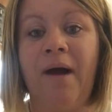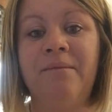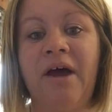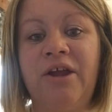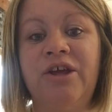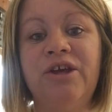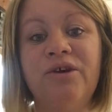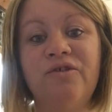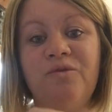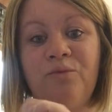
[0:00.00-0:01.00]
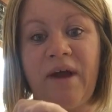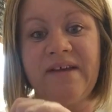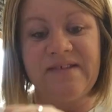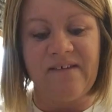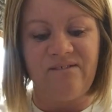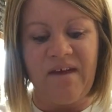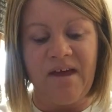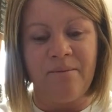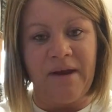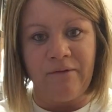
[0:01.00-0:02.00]
not a huge bracelet
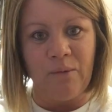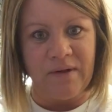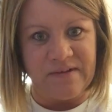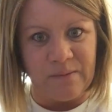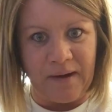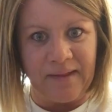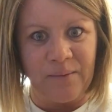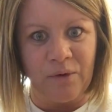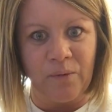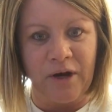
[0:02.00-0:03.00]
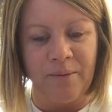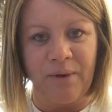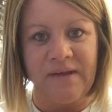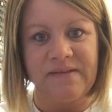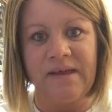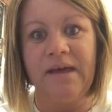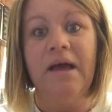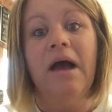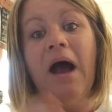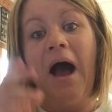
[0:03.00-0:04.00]
fan, but every once in a while I will wear a bracelet.
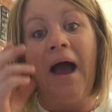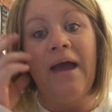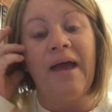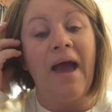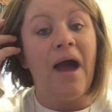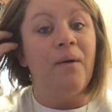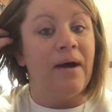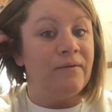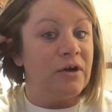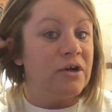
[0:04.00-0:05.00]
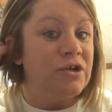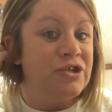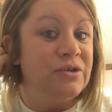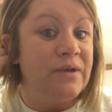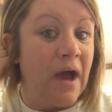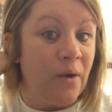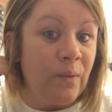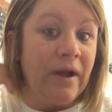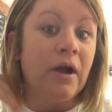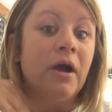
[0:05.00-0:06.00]
I, however, do not
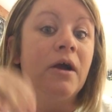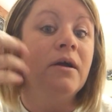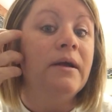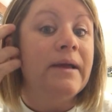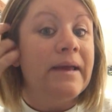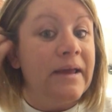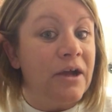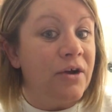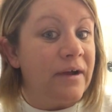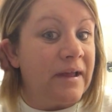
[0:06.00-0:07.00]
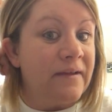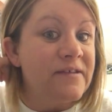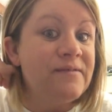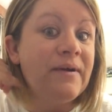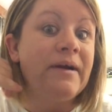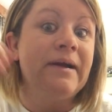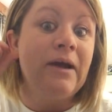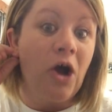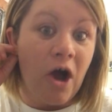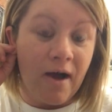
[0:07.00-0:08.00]
wear earrings very
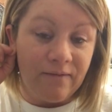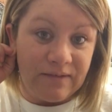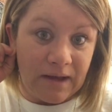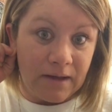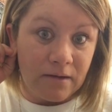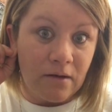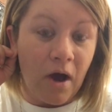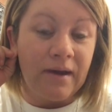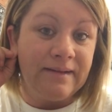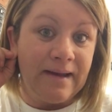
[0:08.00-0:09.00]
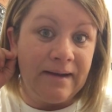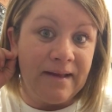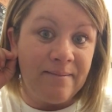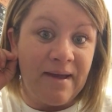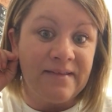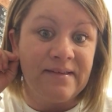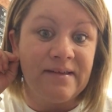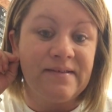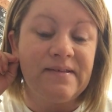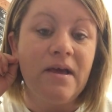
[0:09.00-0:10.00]
often on a day-to-day
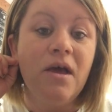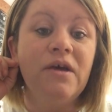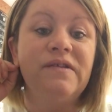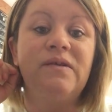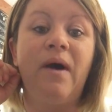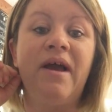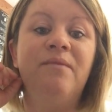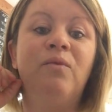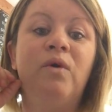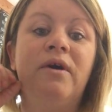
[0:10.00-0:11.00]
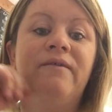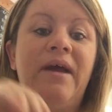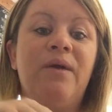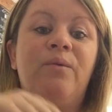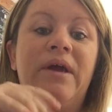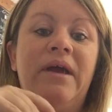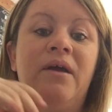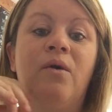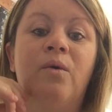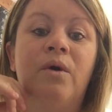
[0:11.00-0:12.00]
basis. So I am more of a
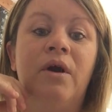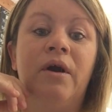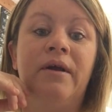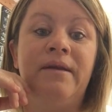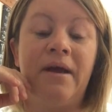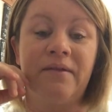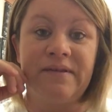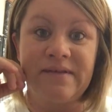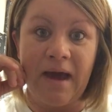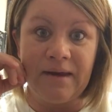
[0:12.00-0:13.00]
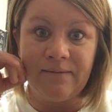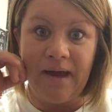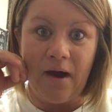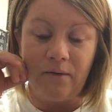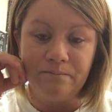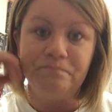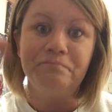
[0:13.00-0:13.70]
ring or necklace kind of gal.